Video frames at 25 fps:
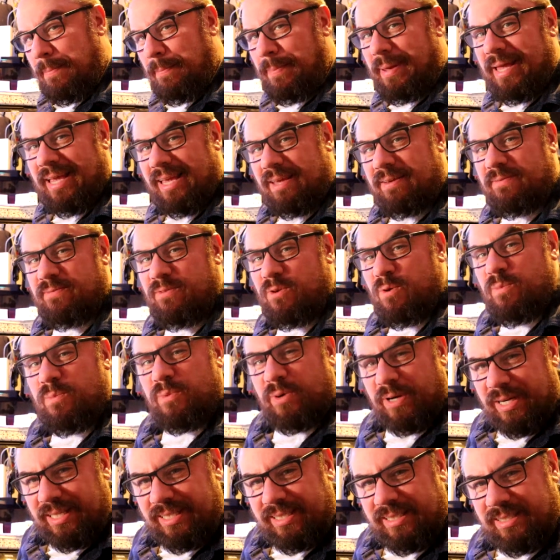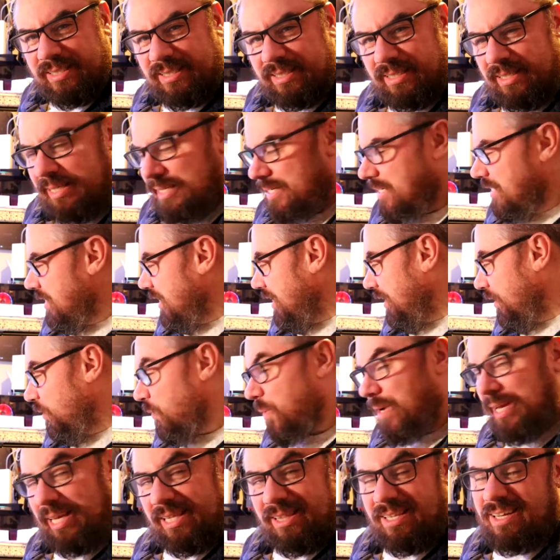a big footprint and
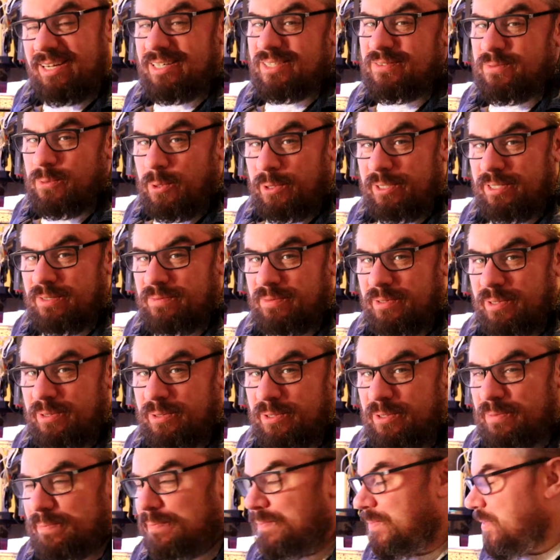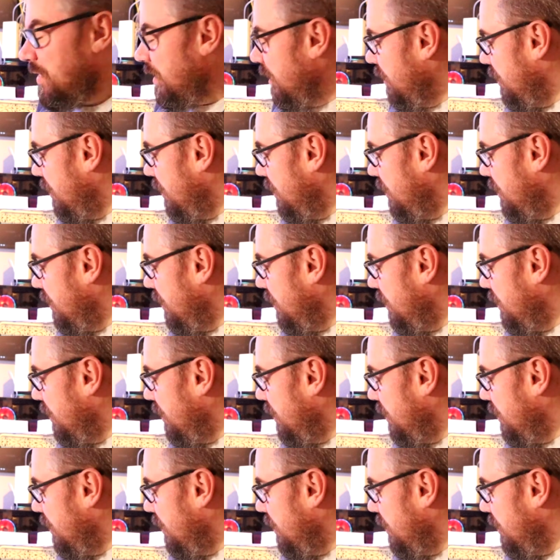quite a large water volume.